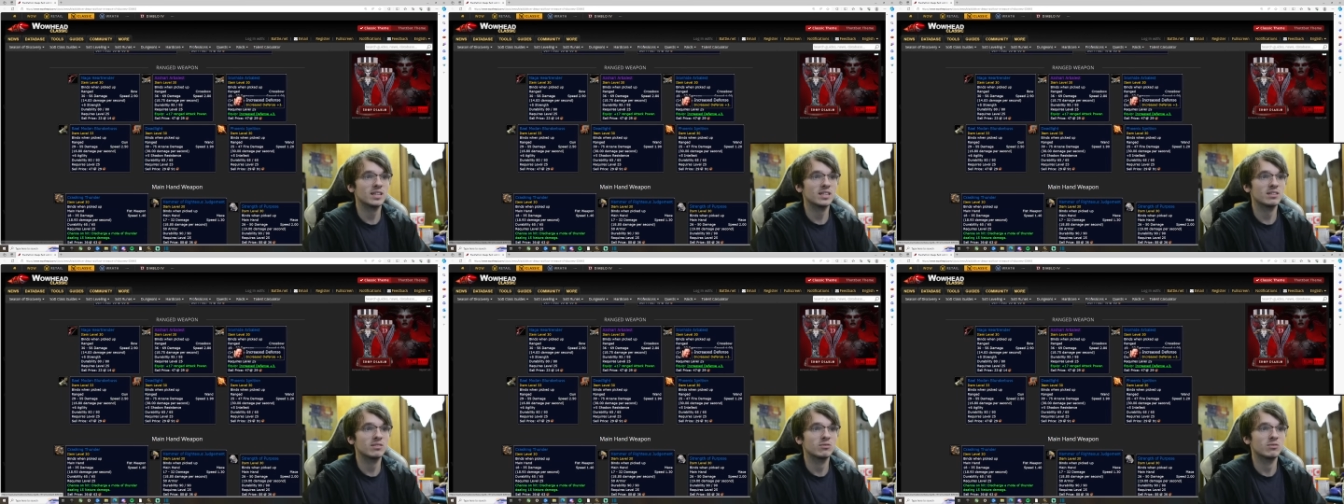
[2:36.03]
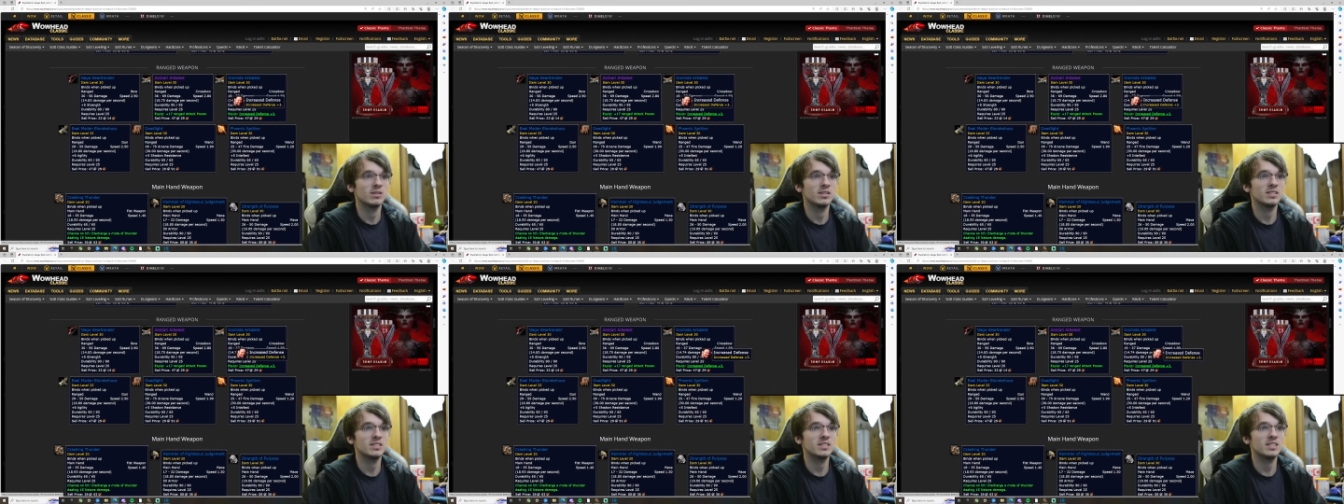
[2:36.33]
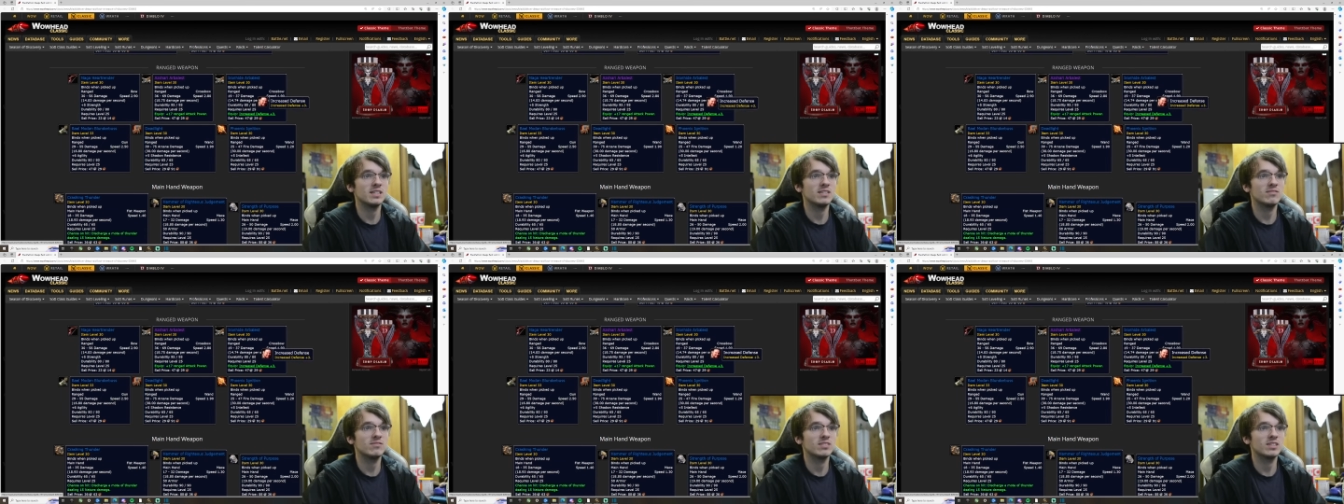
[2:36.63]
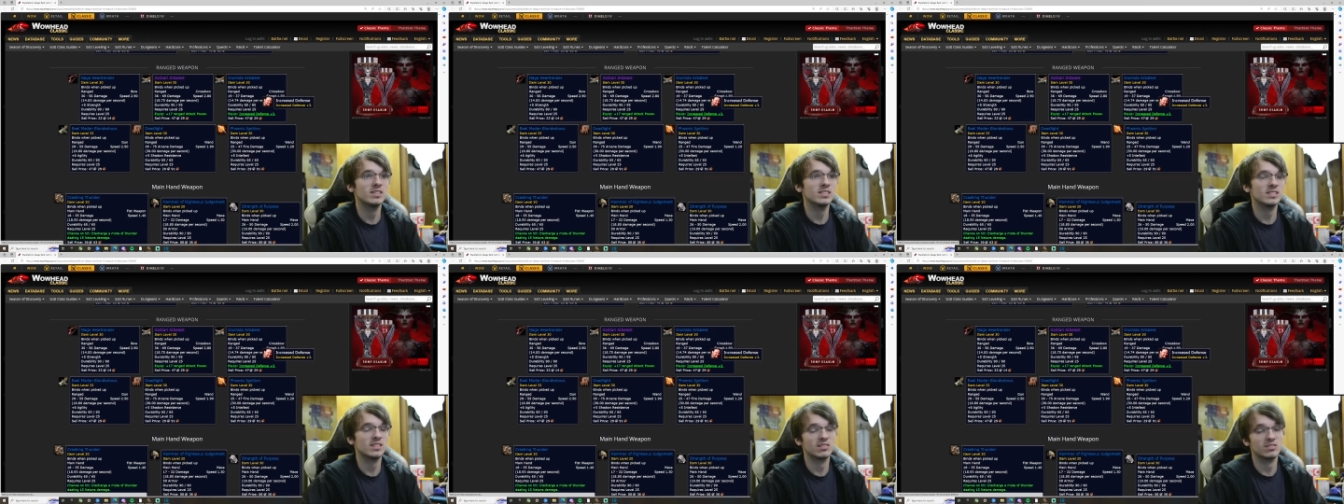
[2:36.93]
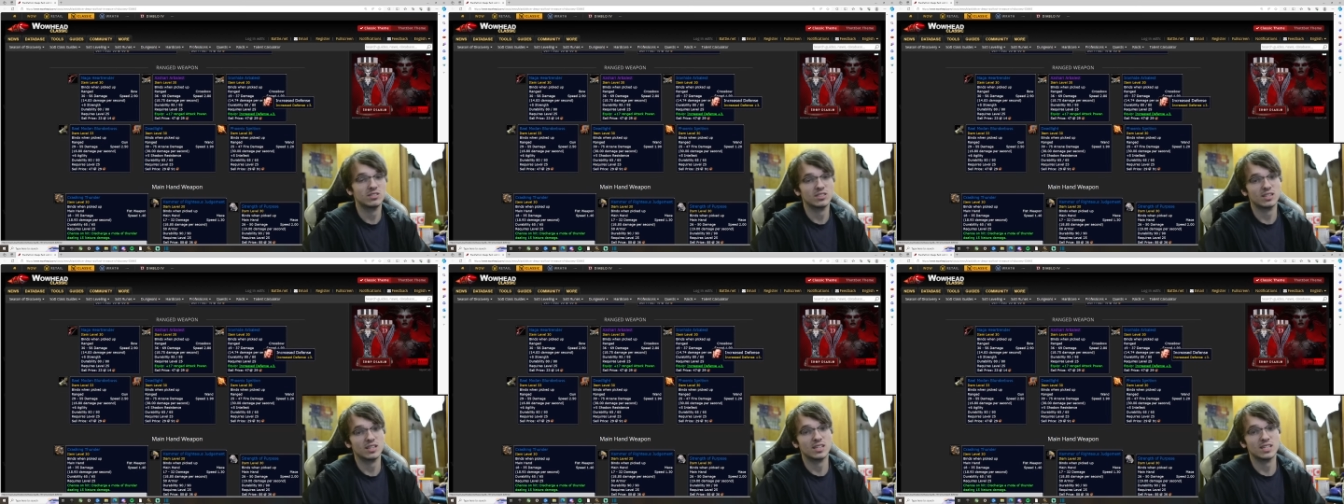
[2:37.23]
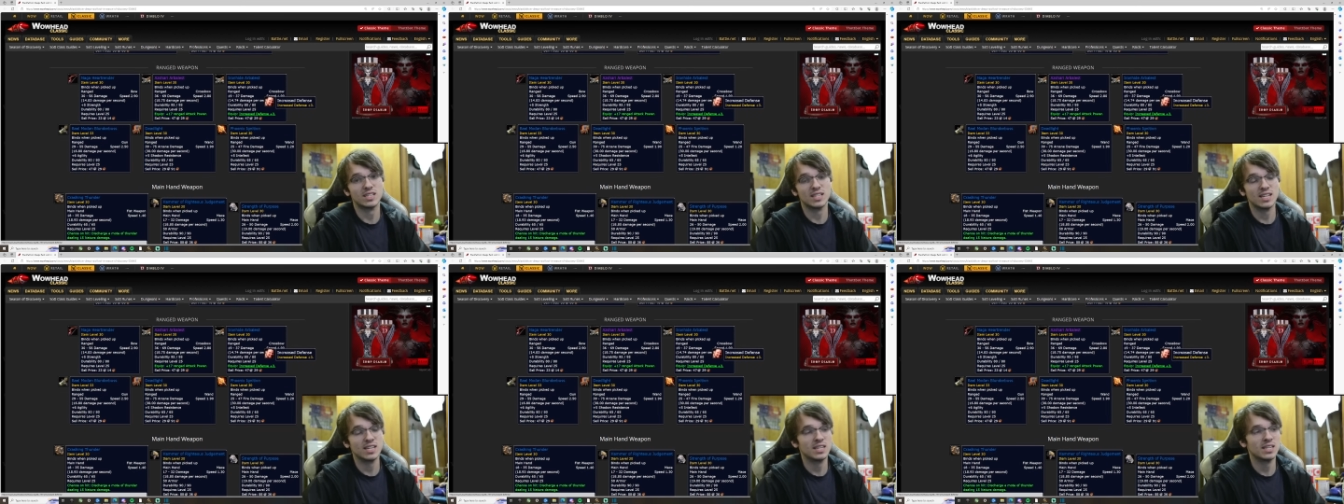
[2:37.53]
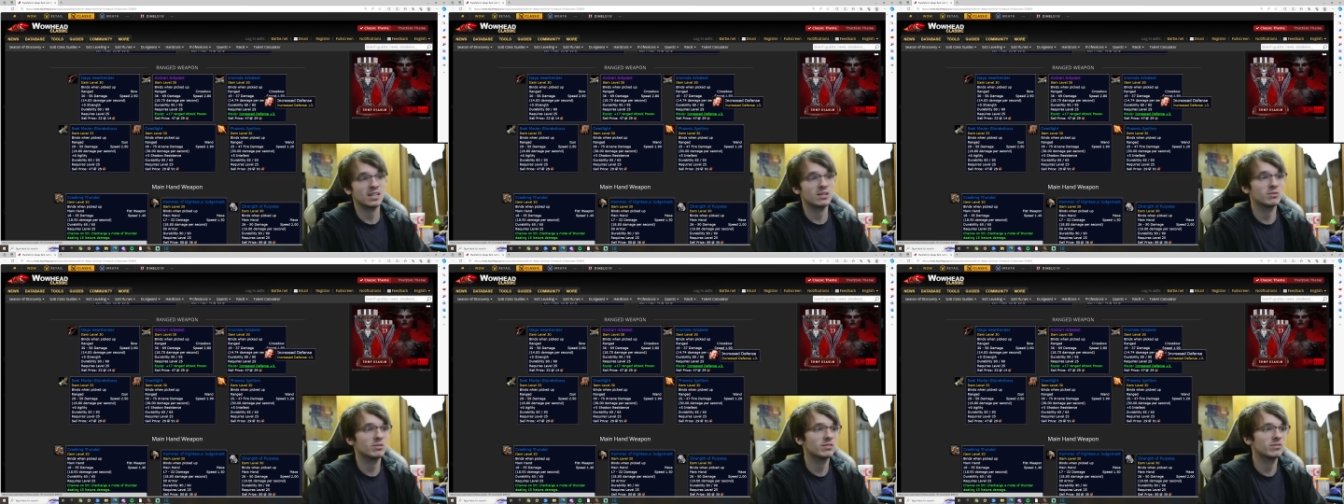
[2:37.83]
Increased defense. It looks like a
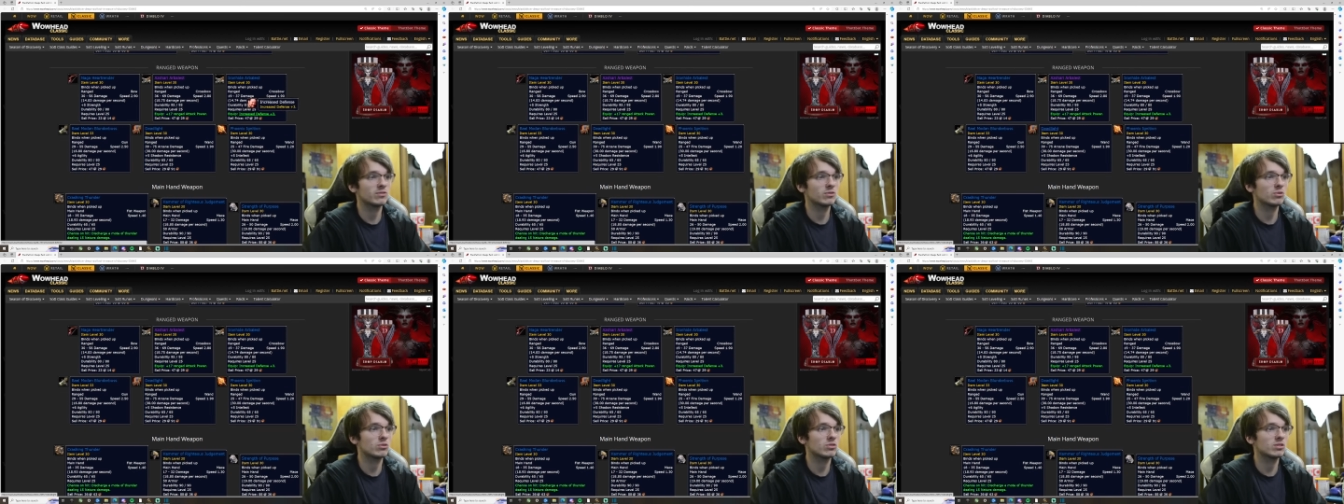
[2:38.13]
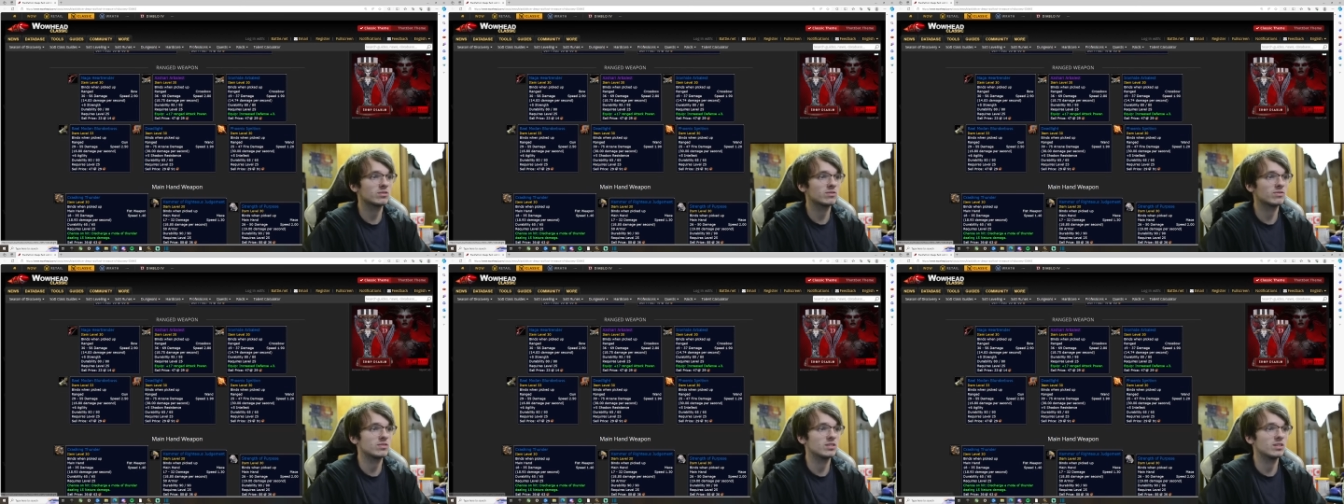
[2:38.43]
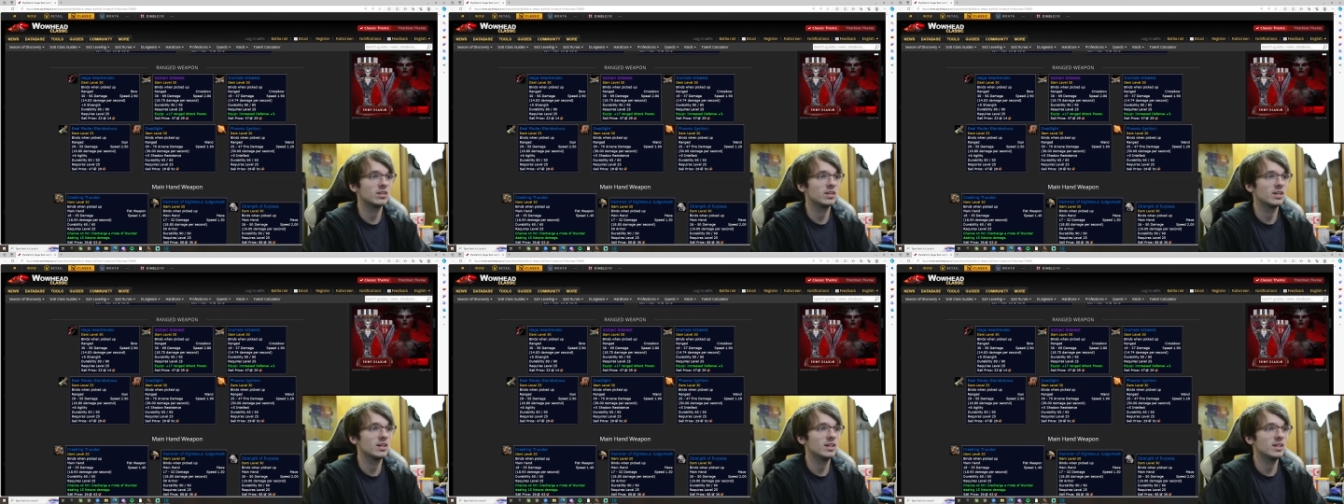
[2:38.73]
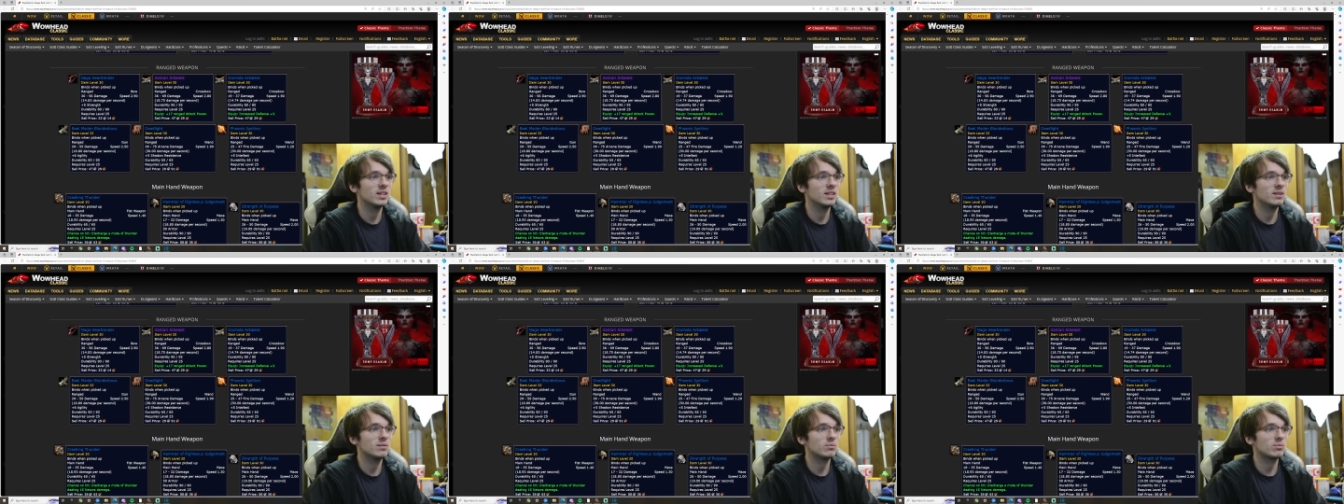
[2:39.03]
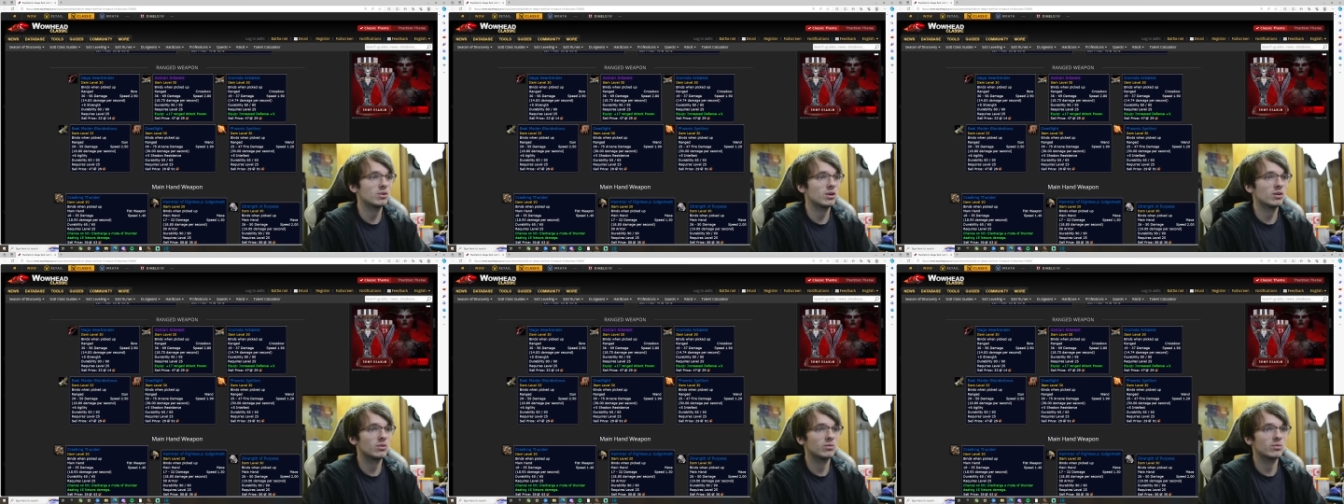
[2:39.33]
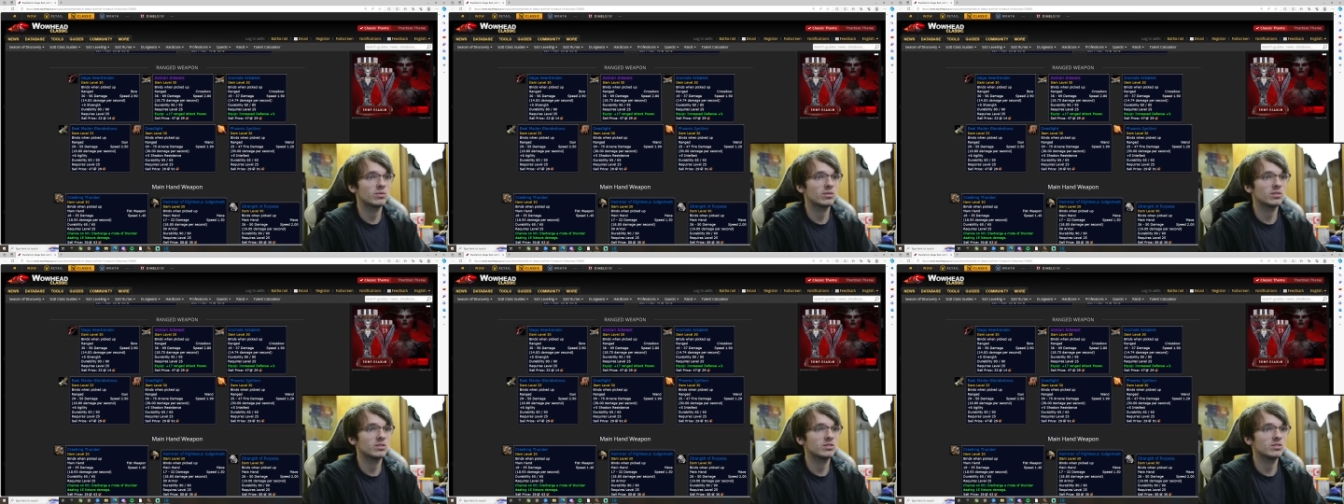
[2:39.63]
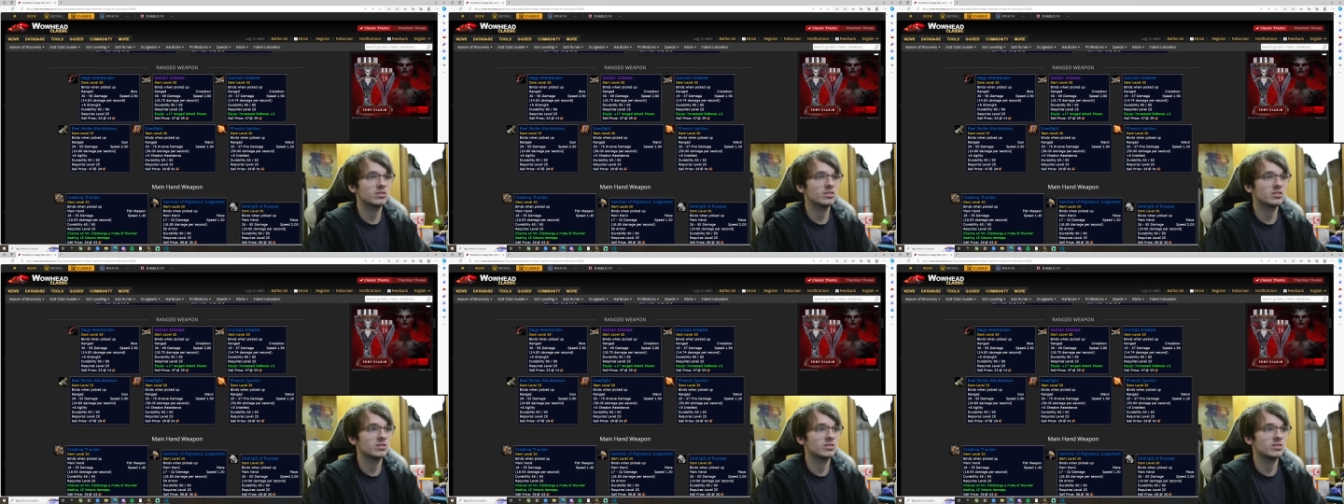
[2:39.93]
tanking one, of course, for Prot
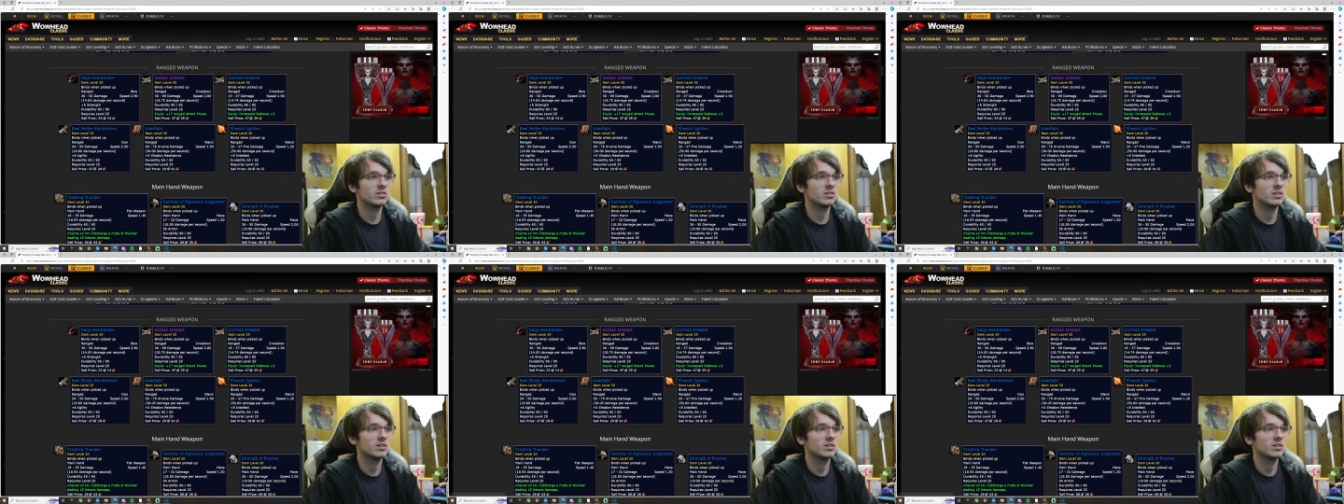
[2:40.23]
Warriors or